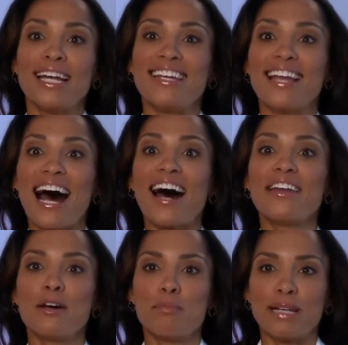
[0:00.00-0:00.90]

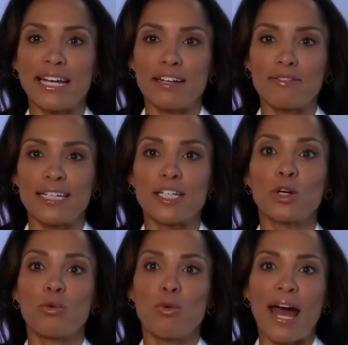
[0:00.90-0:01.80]
non-ablatively
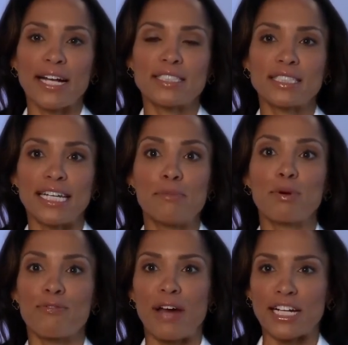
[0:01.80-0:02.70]
correct
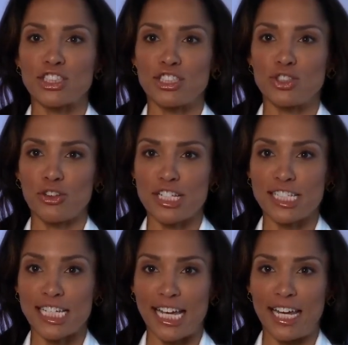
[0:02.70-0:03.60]
imperfections on the
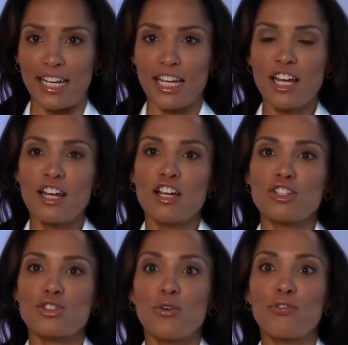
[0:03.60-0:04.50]
skin.
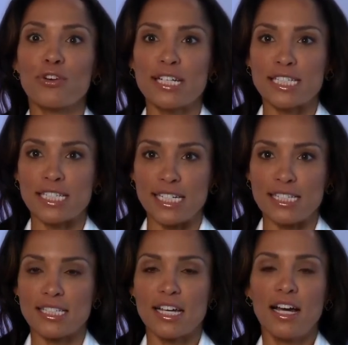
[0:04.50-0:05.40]
So for
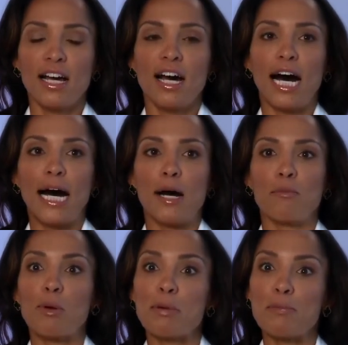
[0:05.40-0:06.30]
instance,
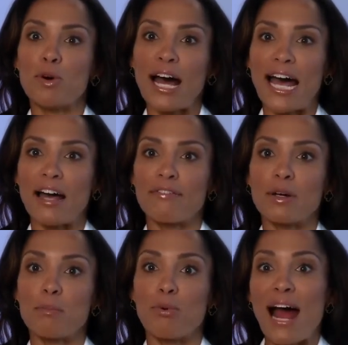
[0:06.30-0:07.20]
when people have
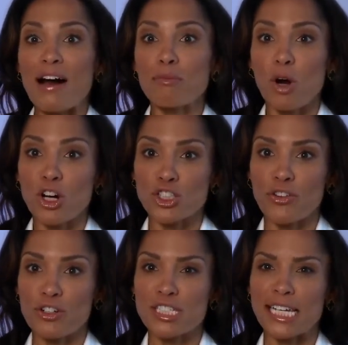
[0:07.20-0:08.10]
brown marks on
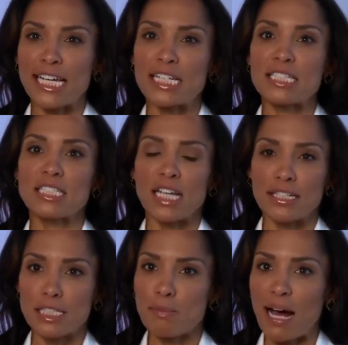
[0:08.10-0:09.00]
their skin,
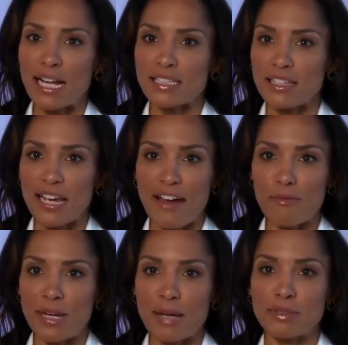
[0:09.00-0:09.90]
sunspots that they haven't
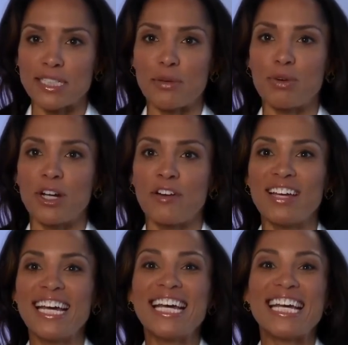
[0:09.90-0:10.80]
been able to get rid of,
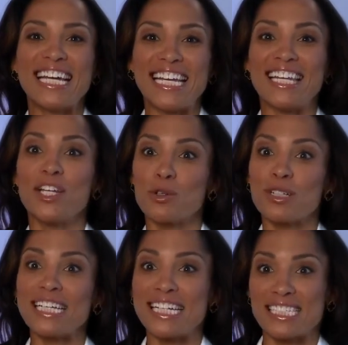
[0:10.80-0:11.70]
it
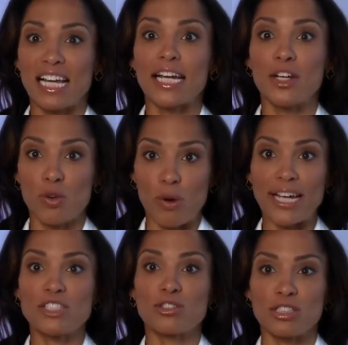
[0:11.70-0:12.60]
literally is like an
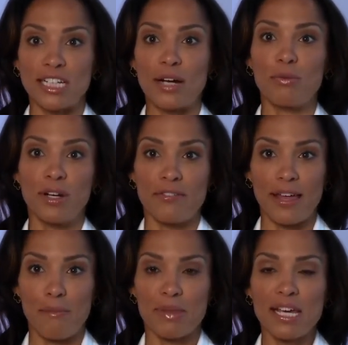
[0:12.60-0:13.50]
eraser to get rid of
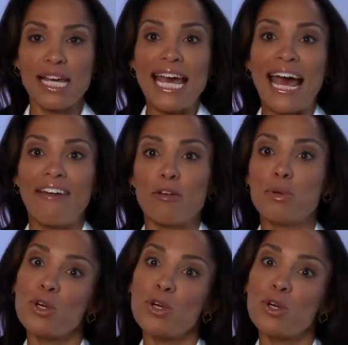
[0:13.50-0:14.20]
them. And the